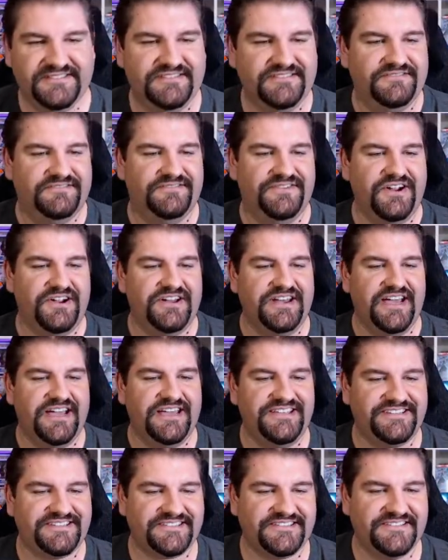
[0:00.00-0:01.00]
Very
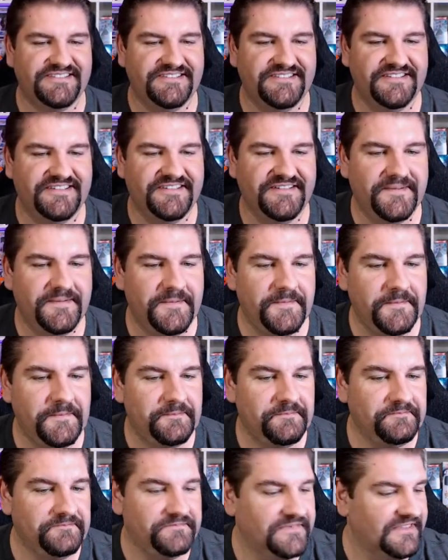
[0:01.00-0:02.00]
nice.
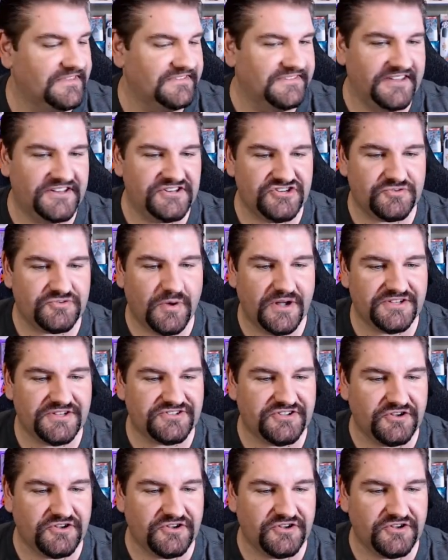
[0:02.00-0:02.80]
Zen just wants to